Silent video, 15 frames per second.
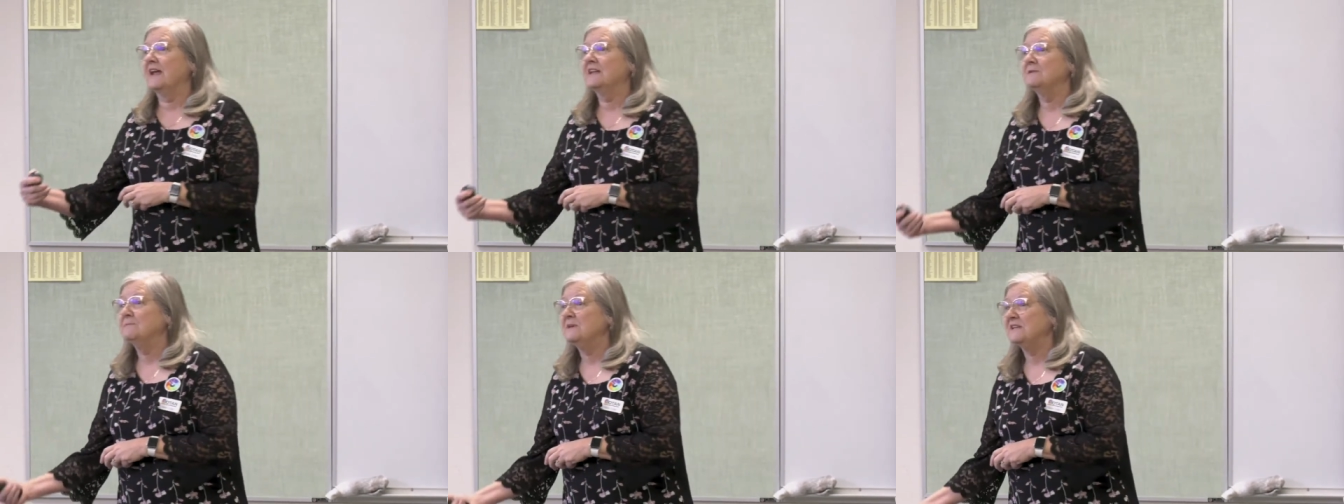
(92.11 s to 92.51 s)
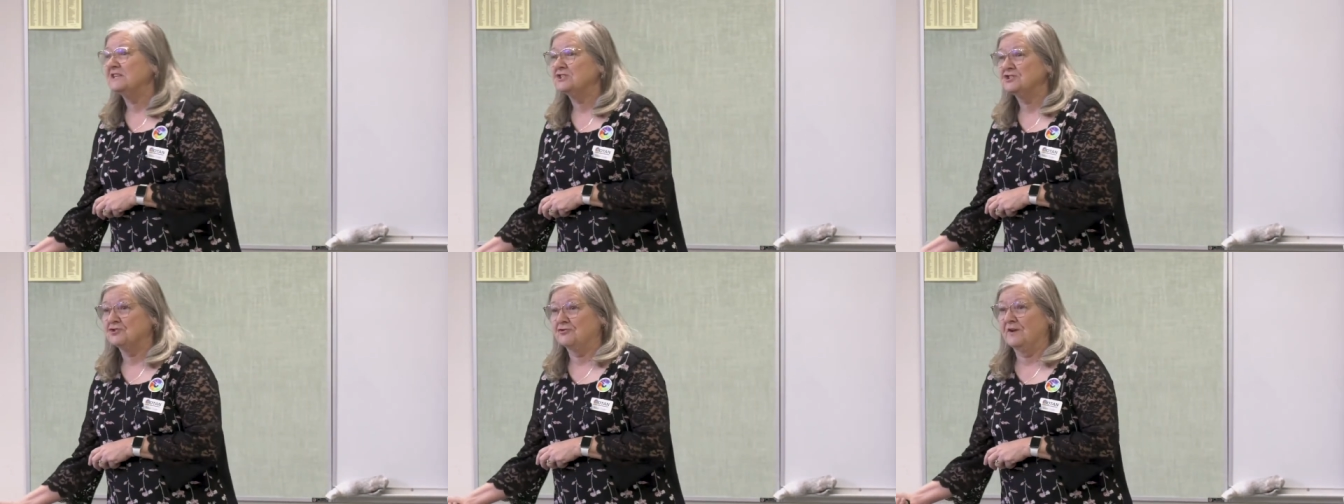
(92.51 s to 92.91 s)

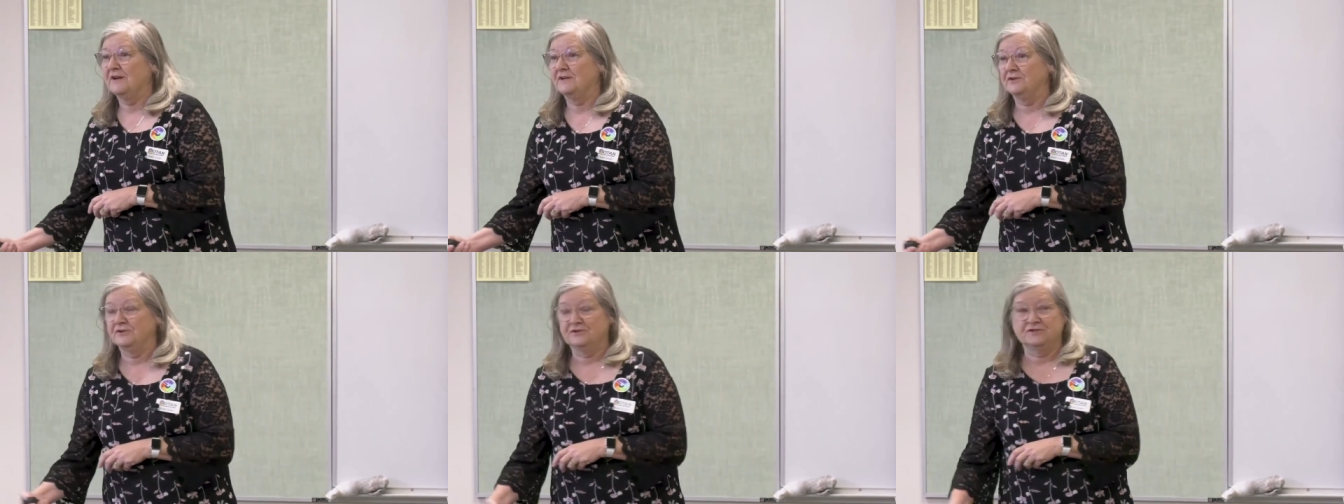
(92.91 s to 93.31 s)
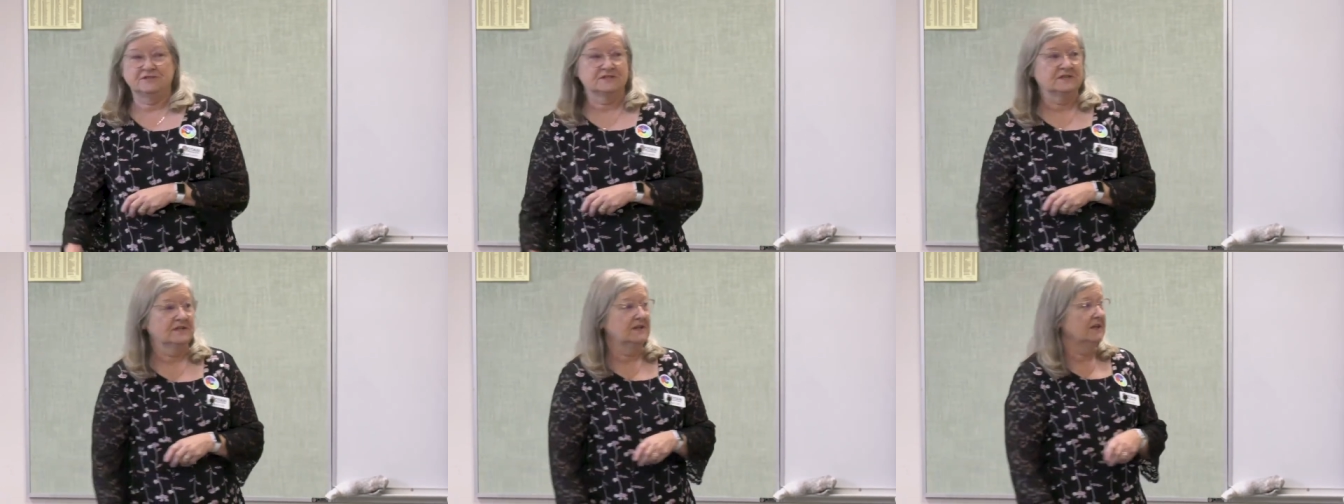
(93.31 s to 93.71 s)

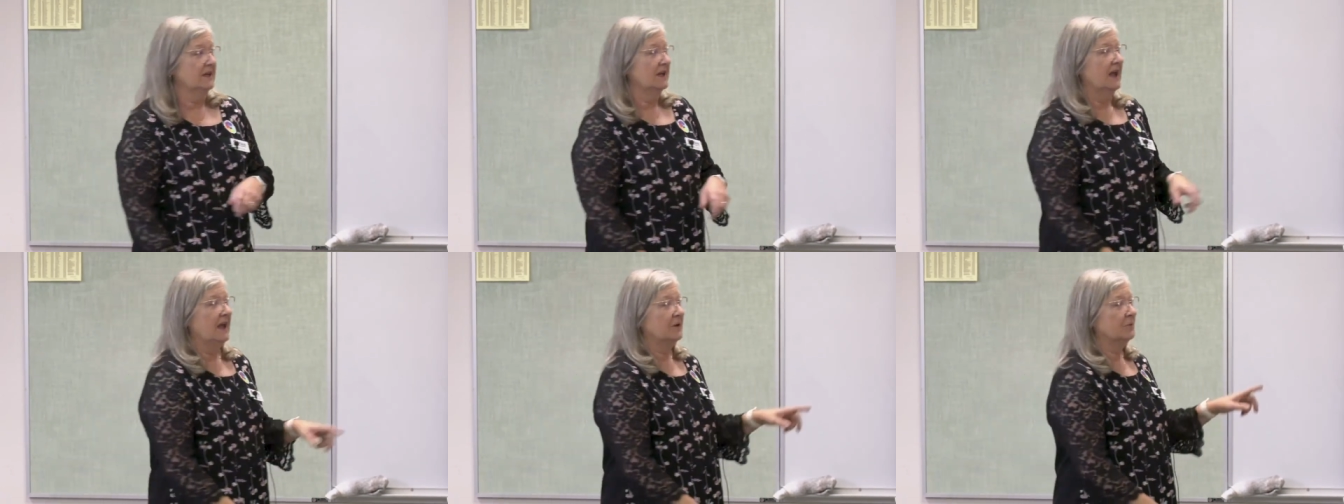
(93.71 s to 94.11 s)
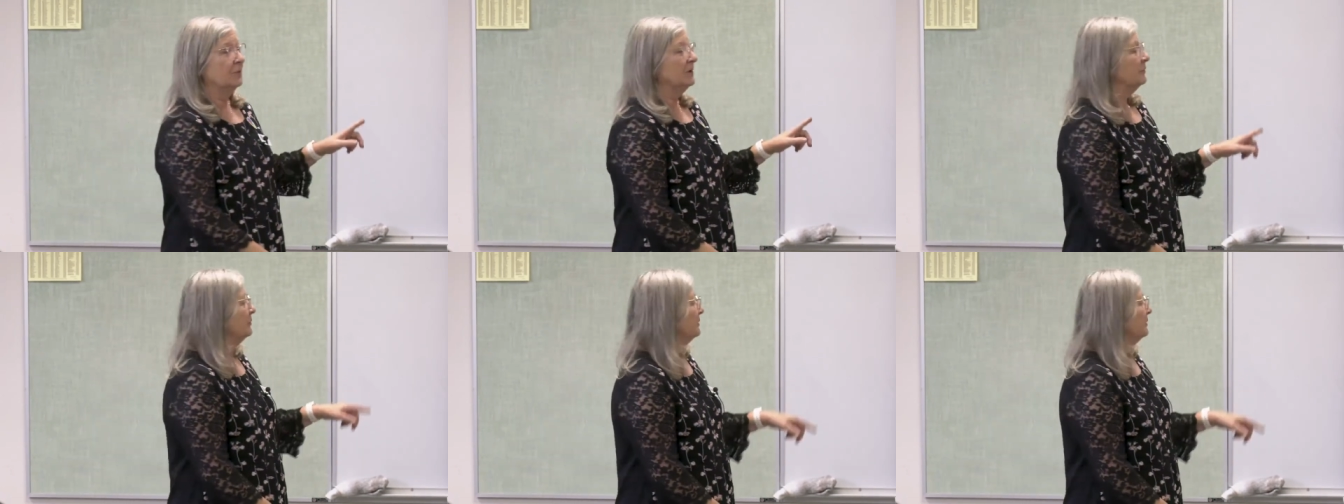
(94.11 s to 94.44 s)
administrators. And we